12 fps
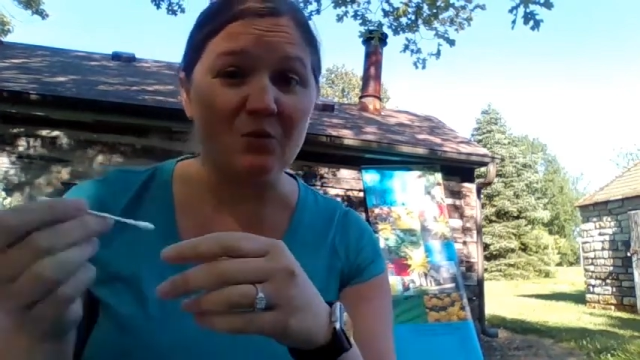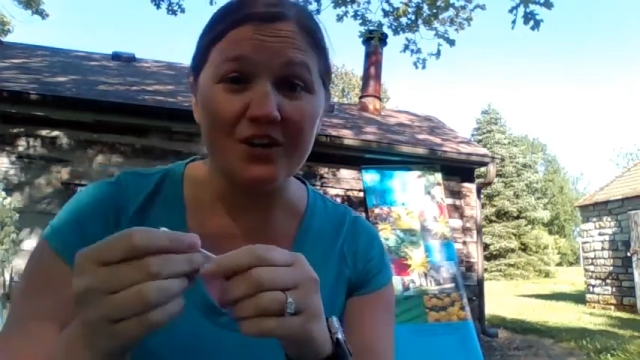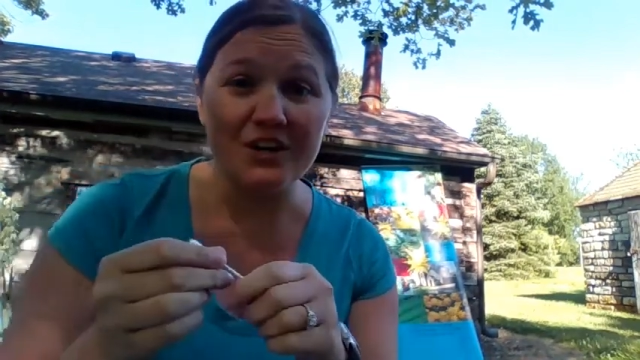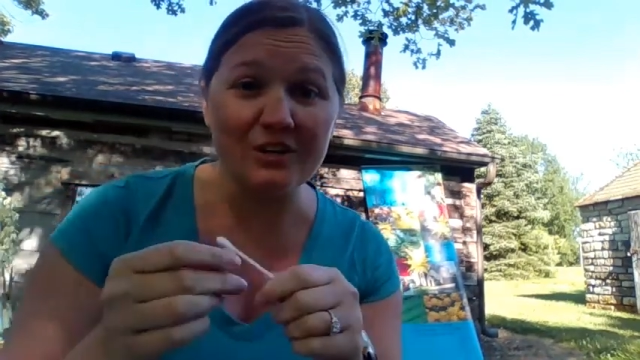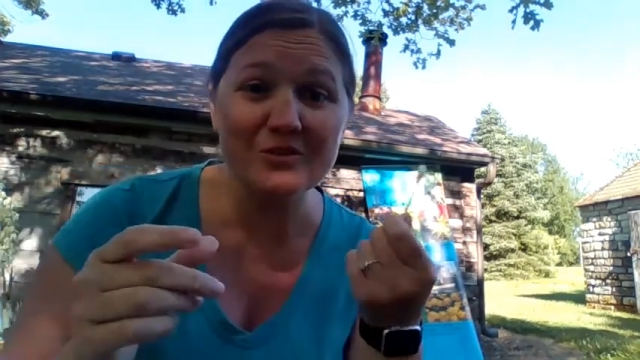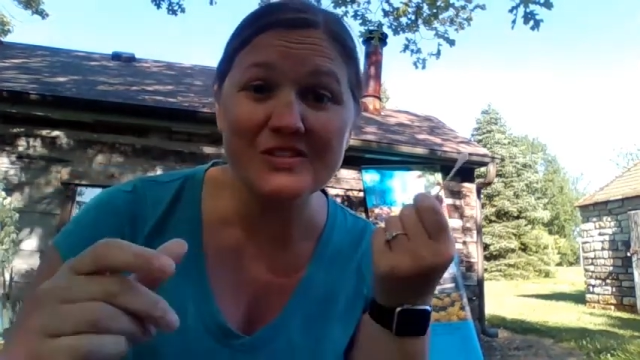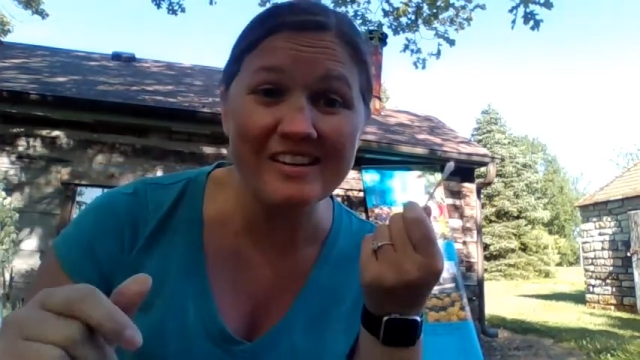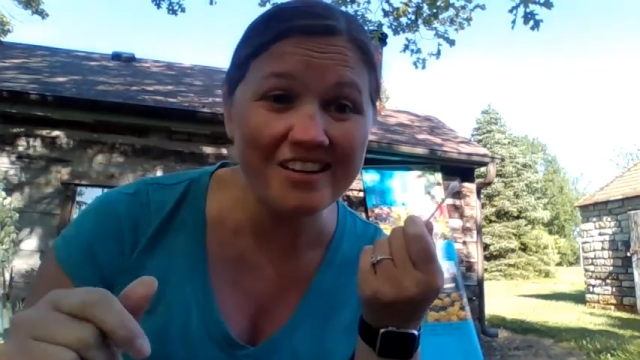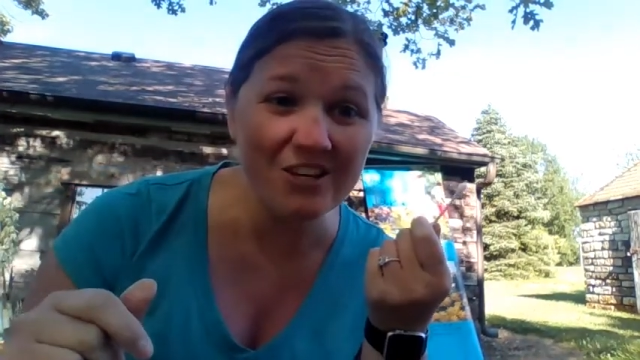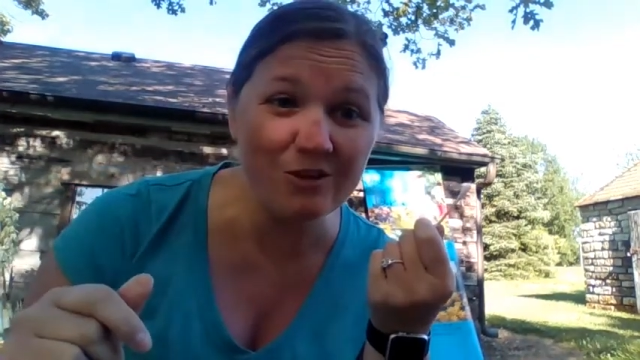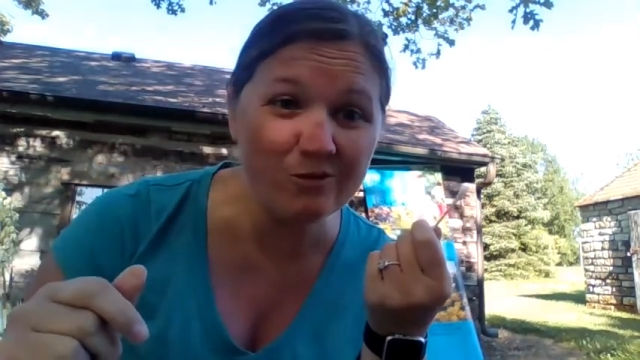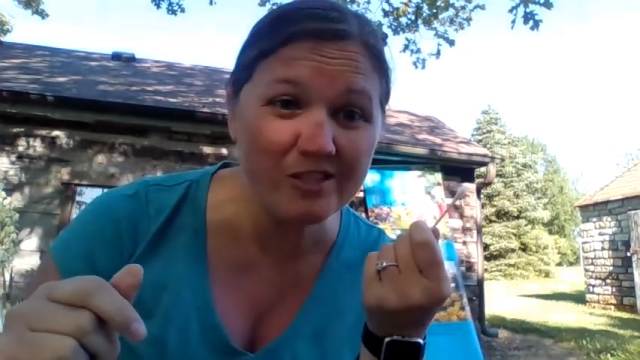want to use like
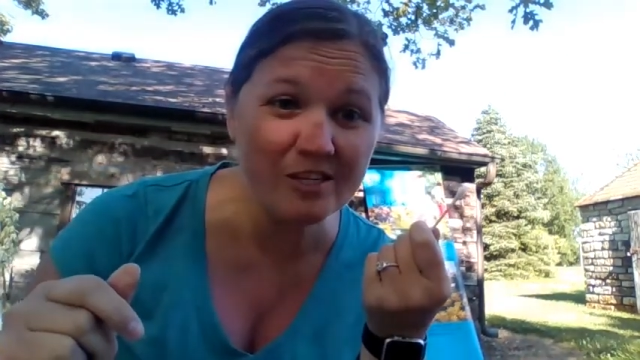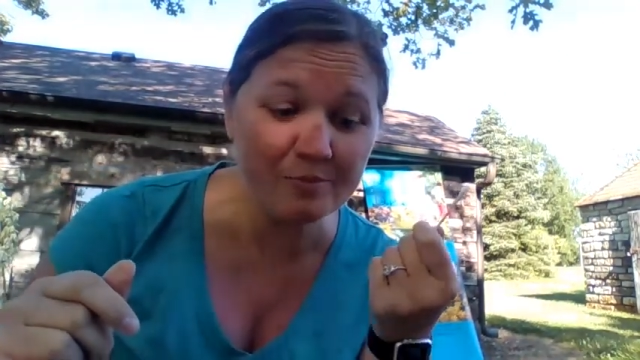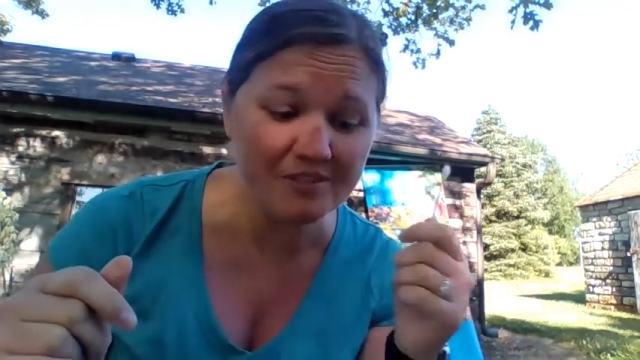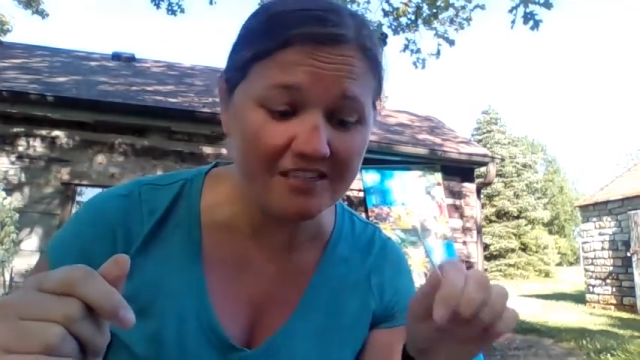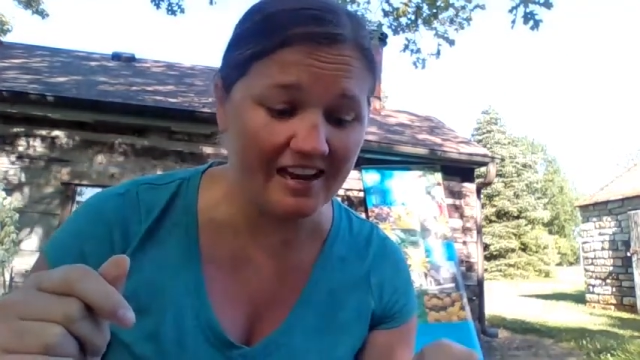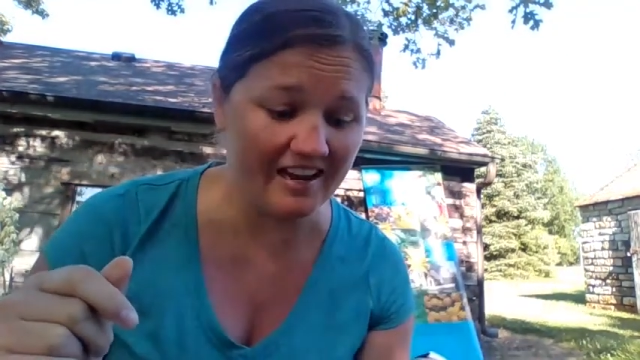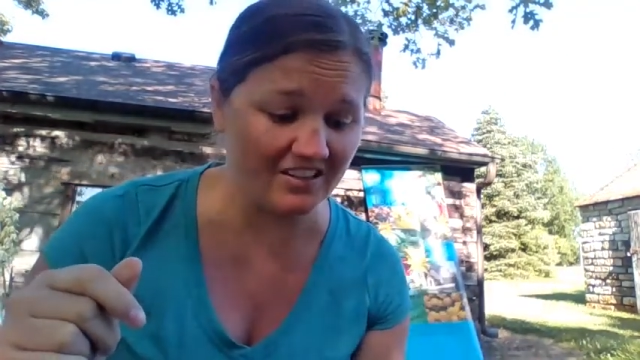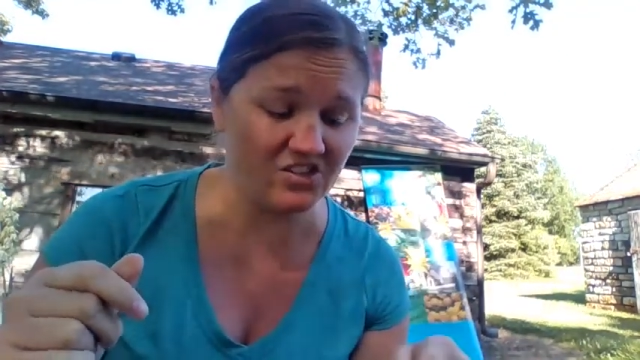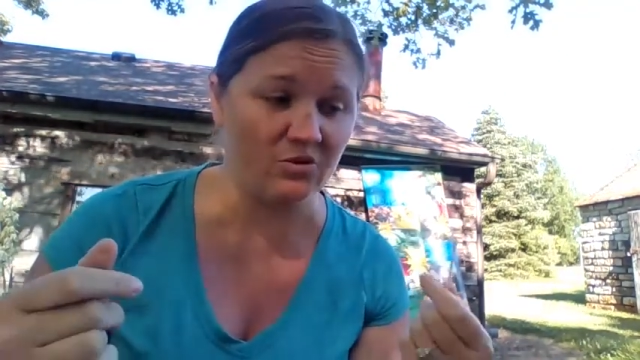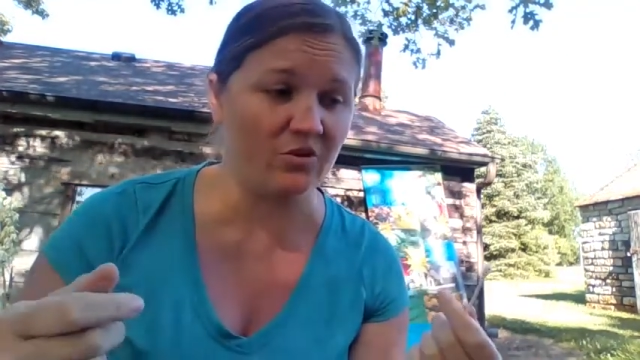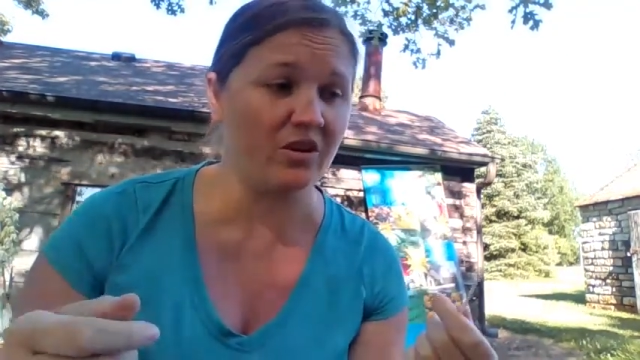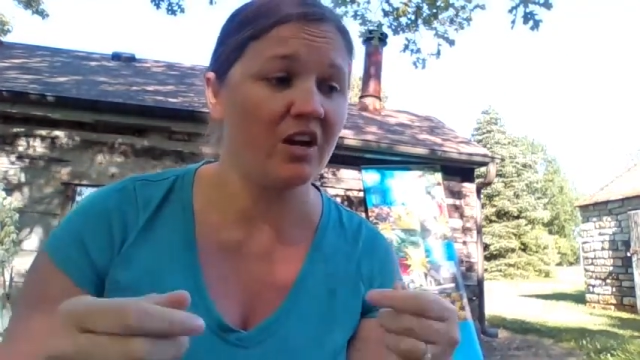Q-tips to add
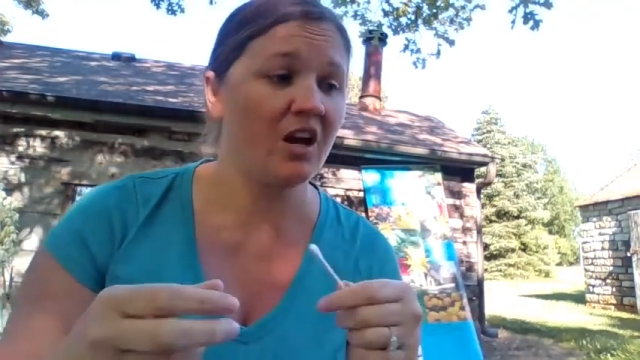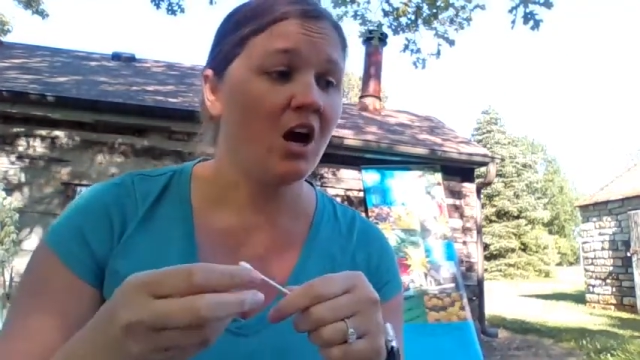to it.